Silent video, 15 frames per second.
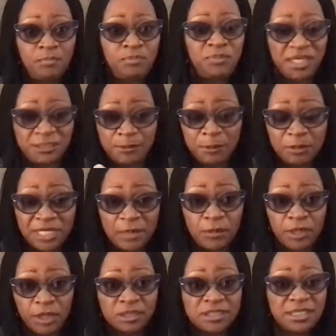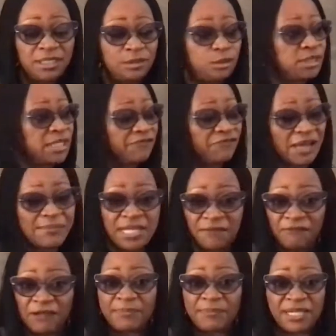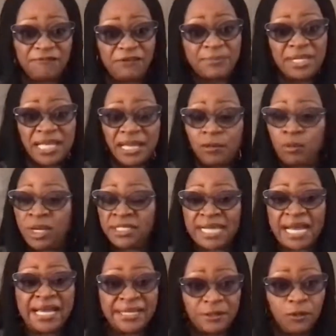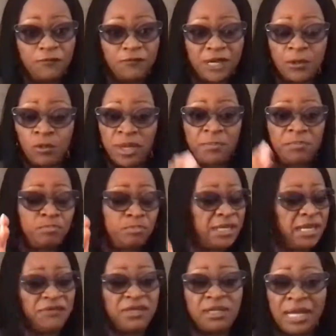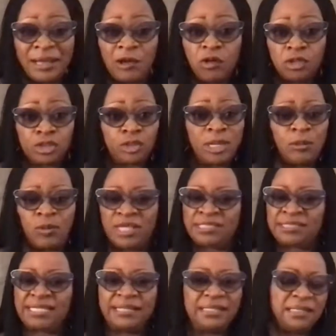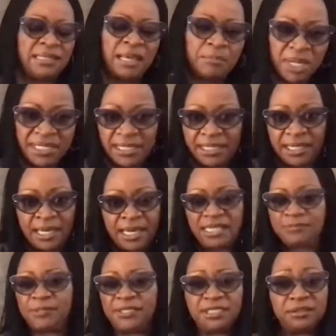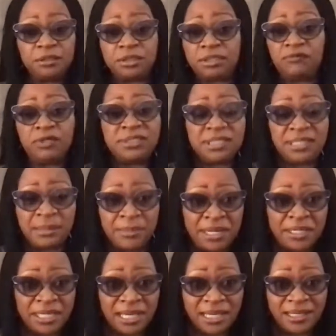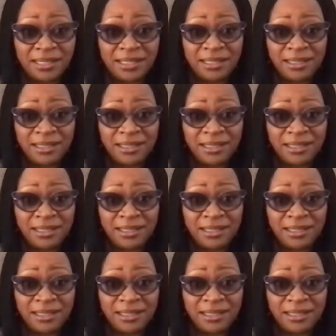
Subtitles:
These people that we continue to say family, family, family, and we're dying over, and we're giving our all to, and we're sending them money, especially those of us in America.